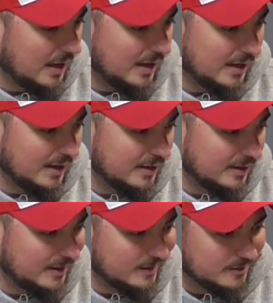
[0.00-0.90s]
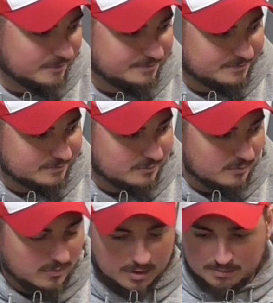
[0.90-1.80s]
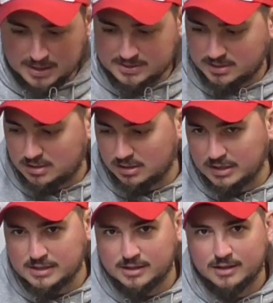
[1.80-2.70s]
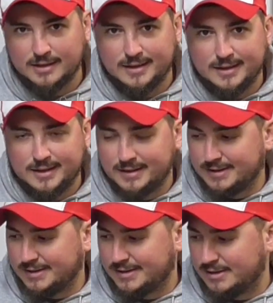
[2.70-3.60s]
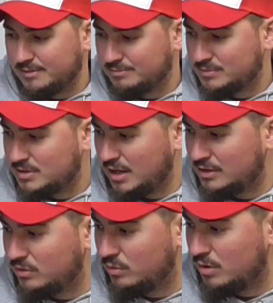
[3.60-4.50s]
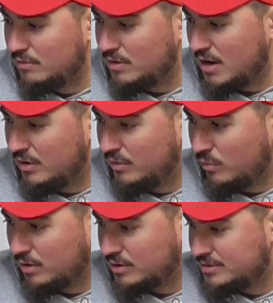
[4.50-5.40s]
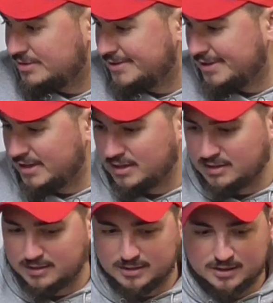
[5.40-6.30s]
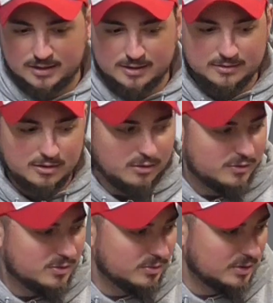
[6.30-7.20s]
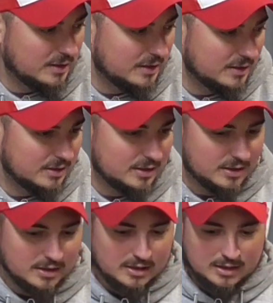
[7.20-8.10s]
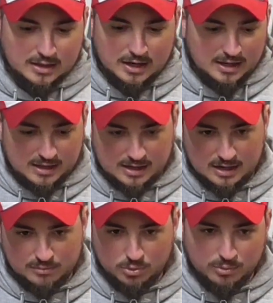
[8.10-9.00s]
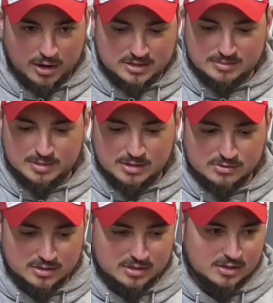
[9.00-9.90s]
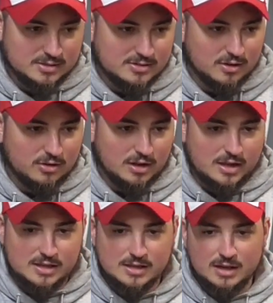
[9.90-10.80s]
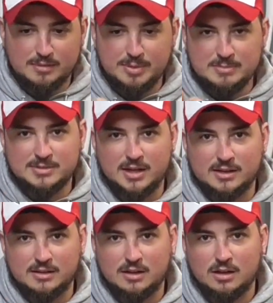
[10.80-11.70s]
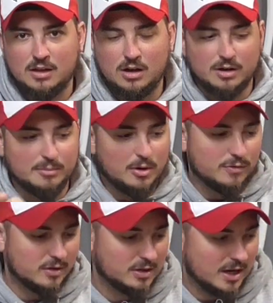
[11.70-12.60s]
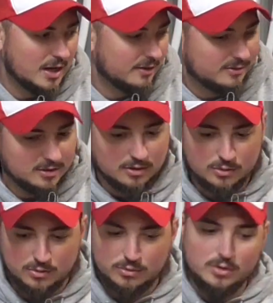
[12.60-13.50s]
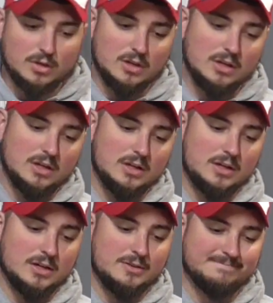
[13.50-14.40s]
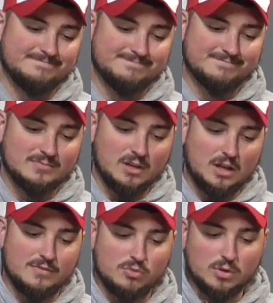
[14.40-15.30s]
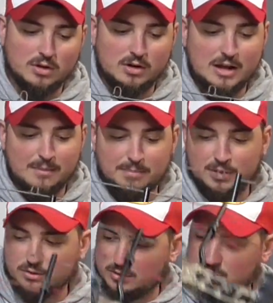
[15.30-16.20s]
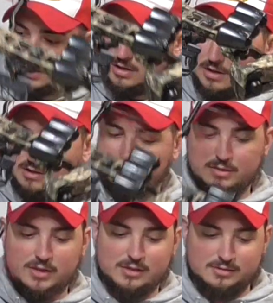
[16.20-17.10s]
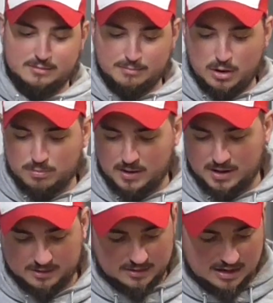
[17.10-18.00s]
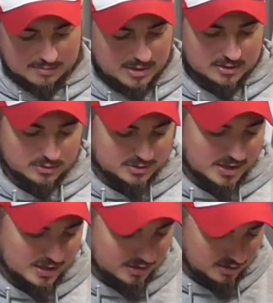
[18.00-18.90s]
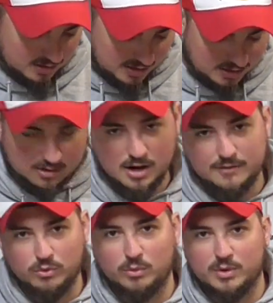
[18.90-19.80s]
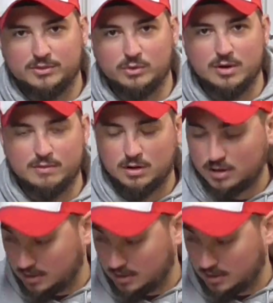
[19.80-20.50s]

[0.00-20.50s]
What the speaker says: and basically kind of going over how it works and review on it. And I'm going to actually be using it to install a Peep sight on a bow for a guy. So if you want to learn how to build this Bowpress, I'm not going to take any credit for it whatsoever